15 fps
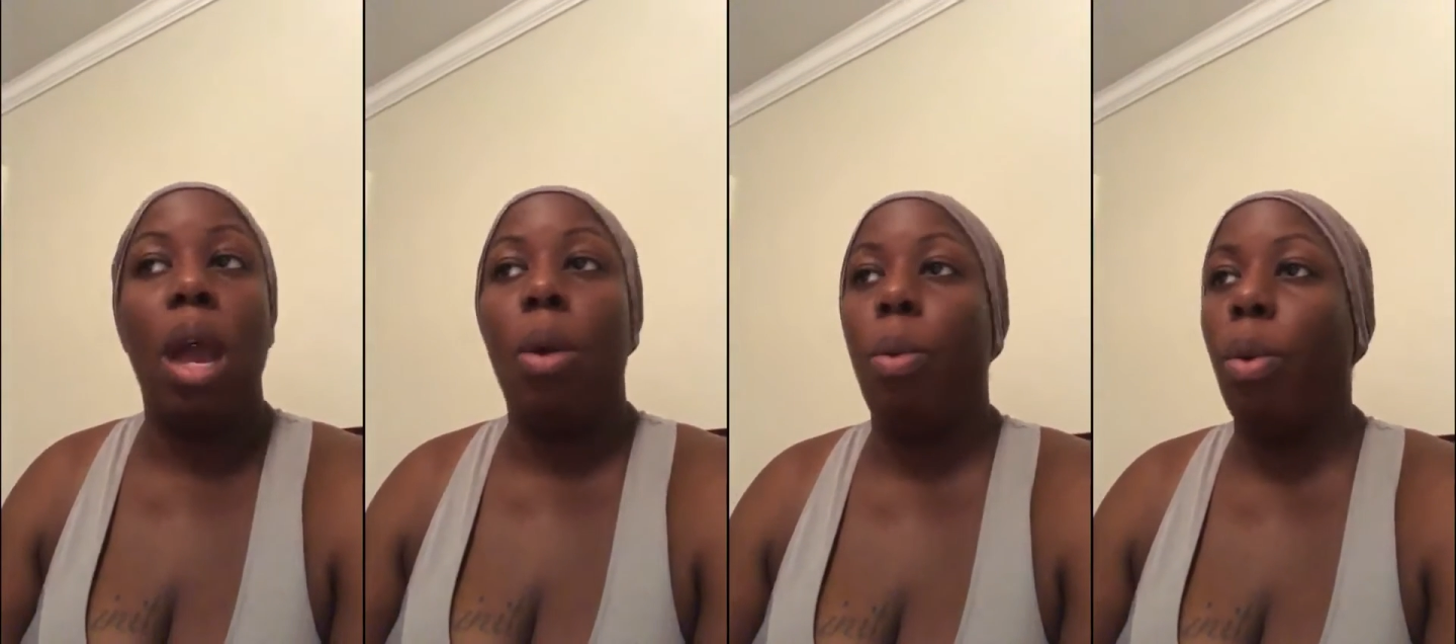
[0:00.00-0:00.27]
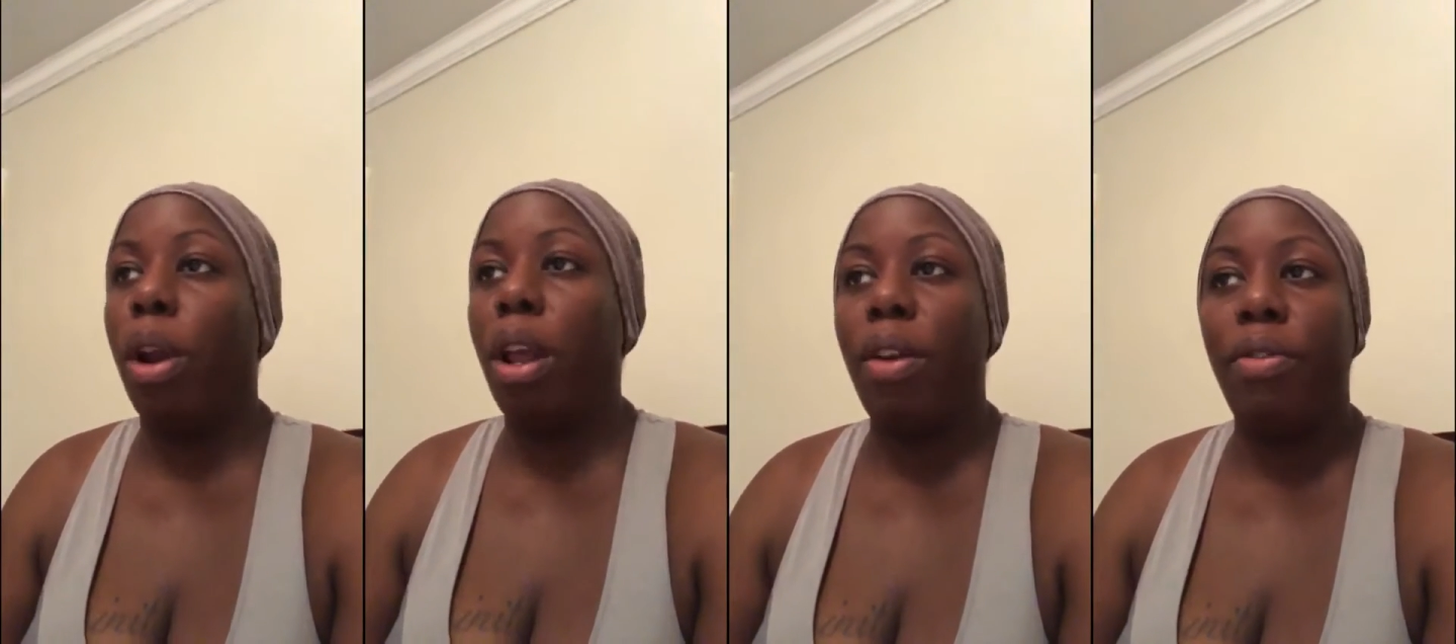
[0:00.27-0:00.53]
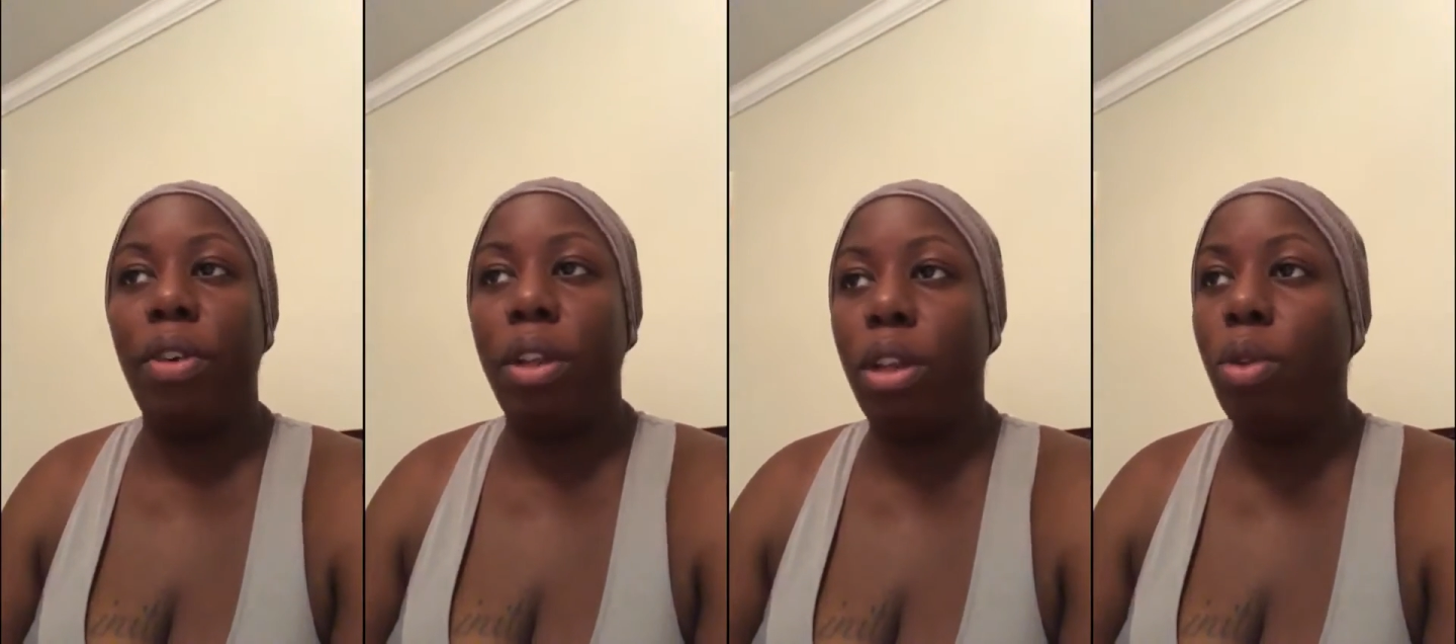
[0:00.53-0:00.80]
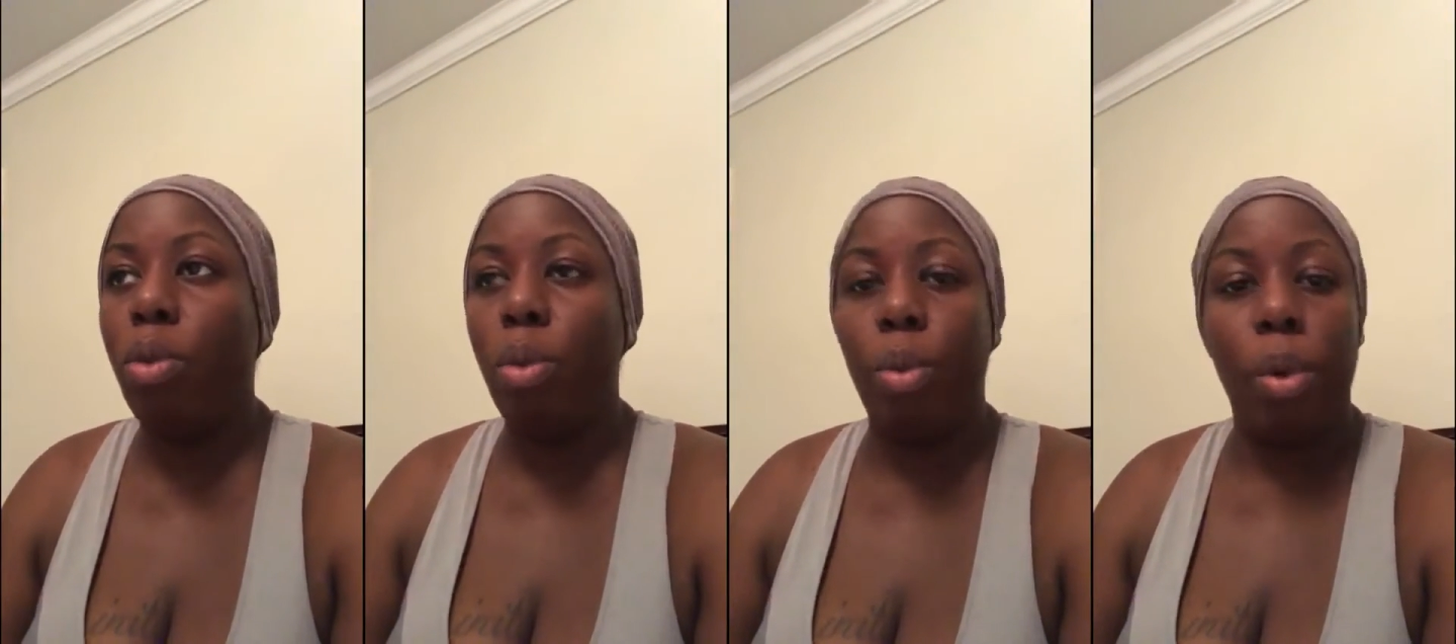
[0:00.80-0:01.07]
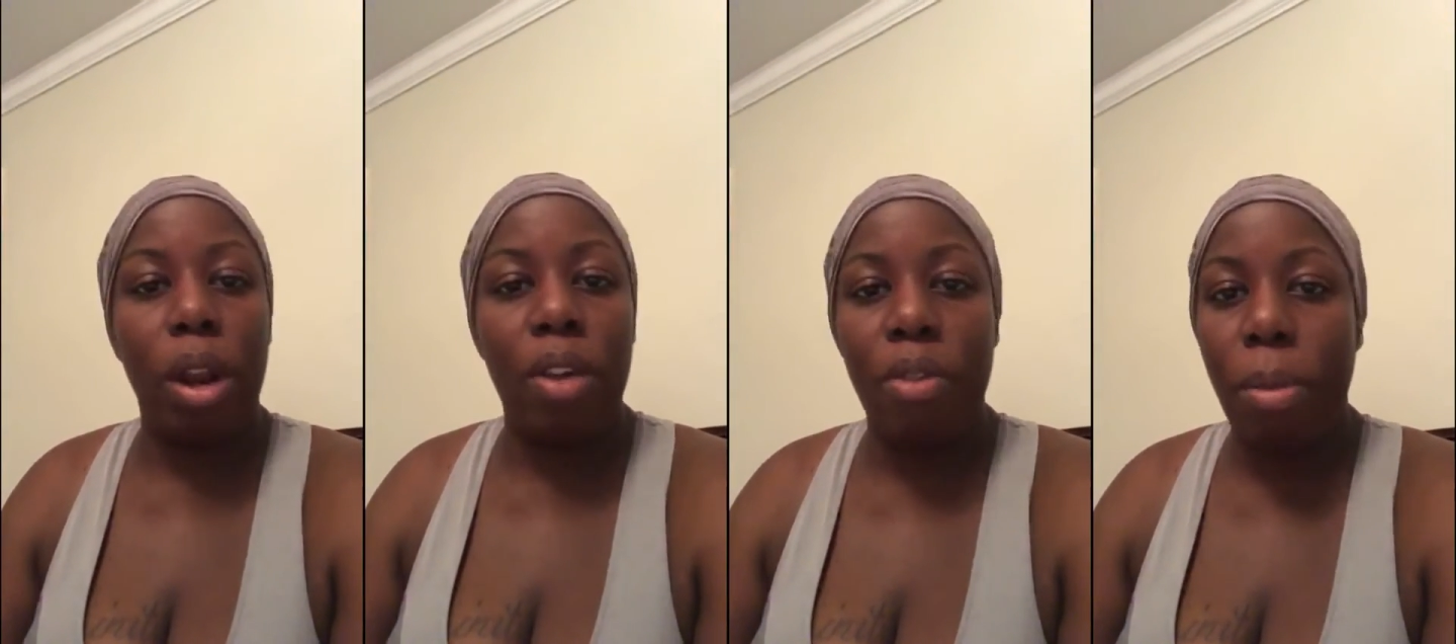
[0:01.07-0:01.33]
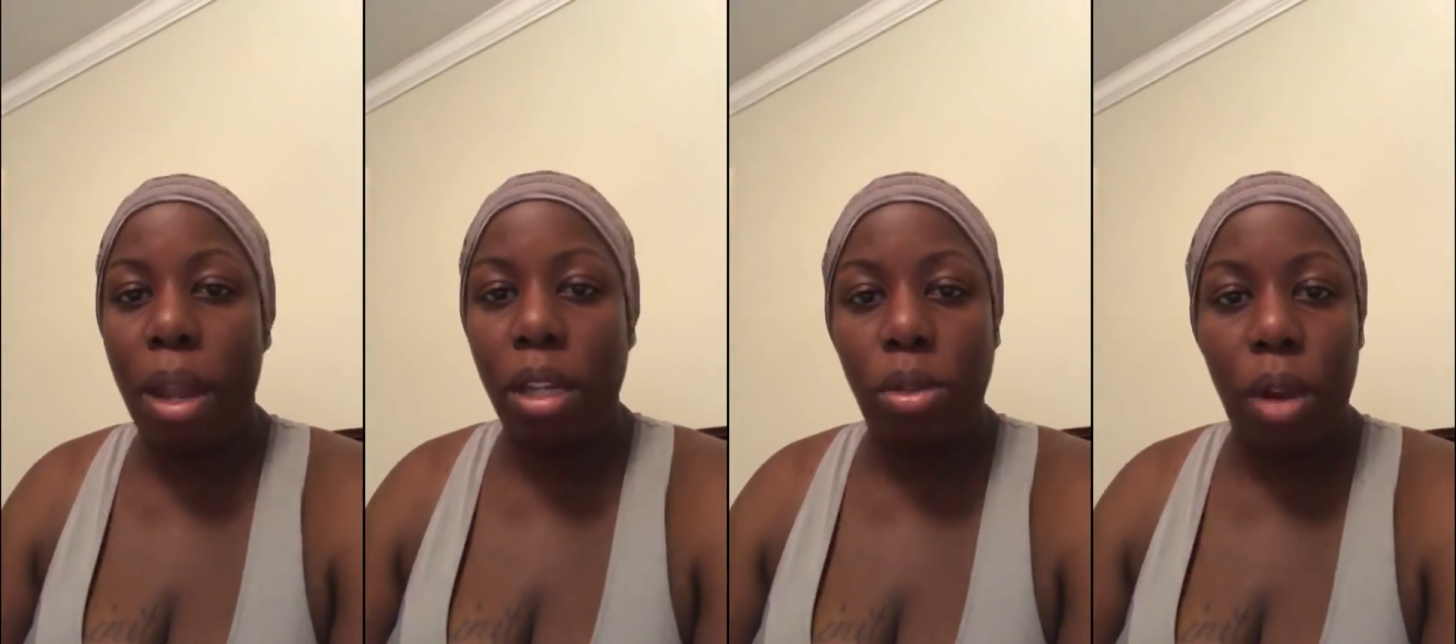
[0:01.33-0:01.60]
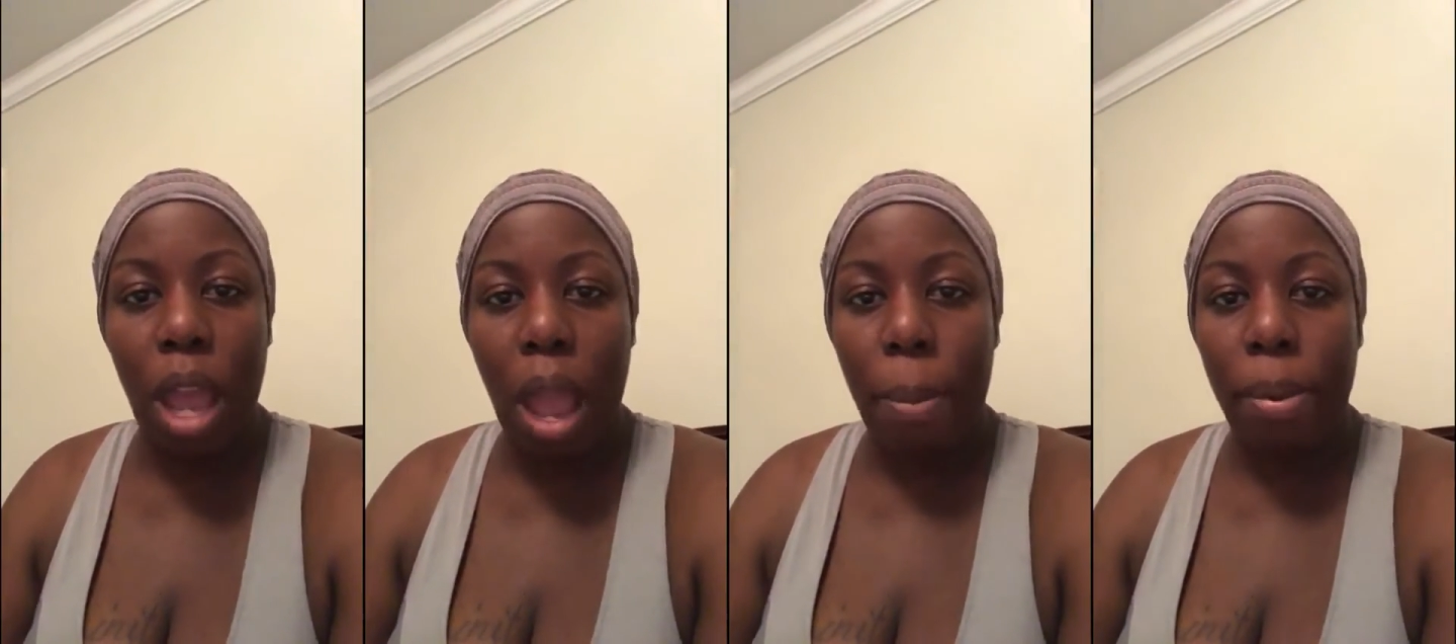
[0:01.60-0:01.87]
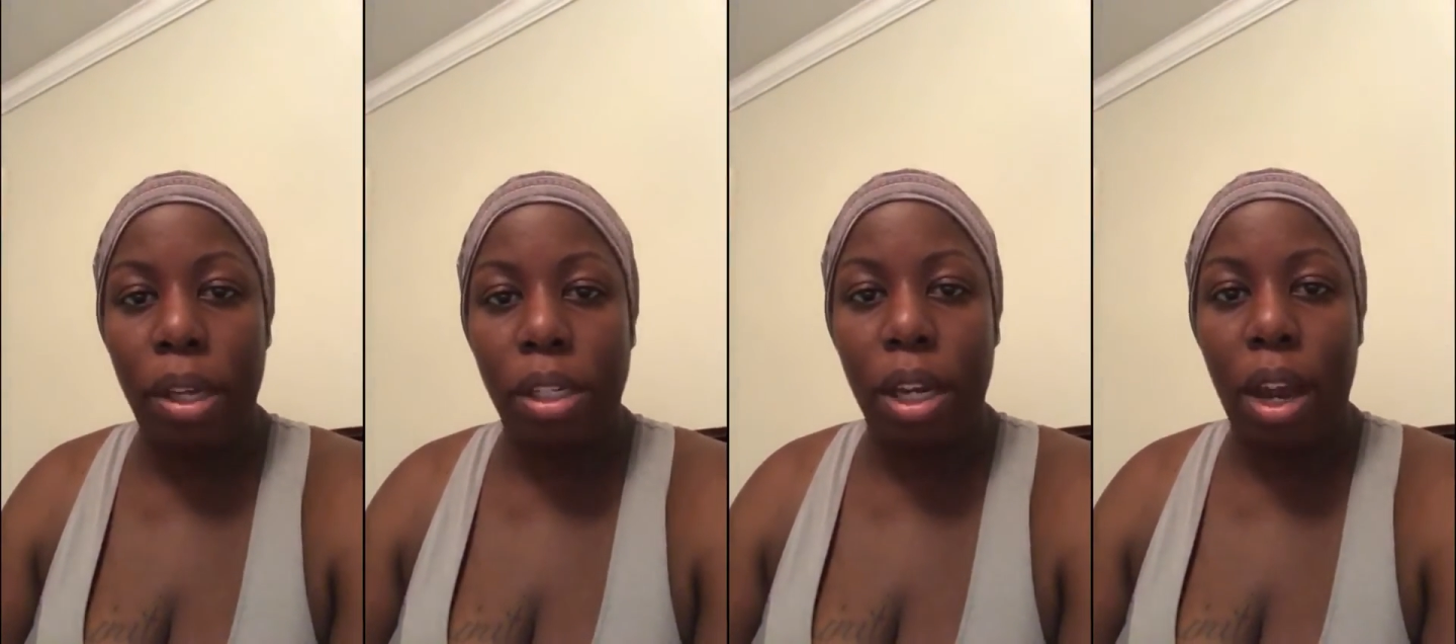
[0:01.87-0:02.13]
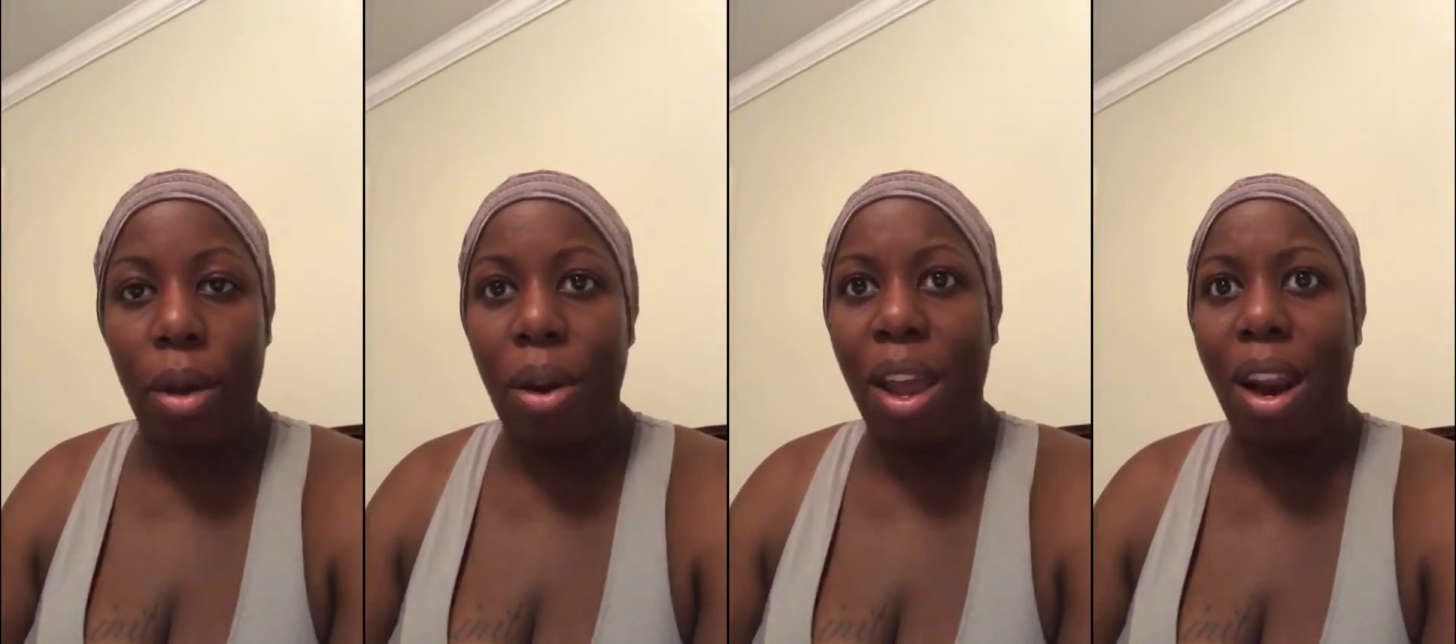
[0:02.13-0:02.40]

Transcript: whatever makes you happy, Shell.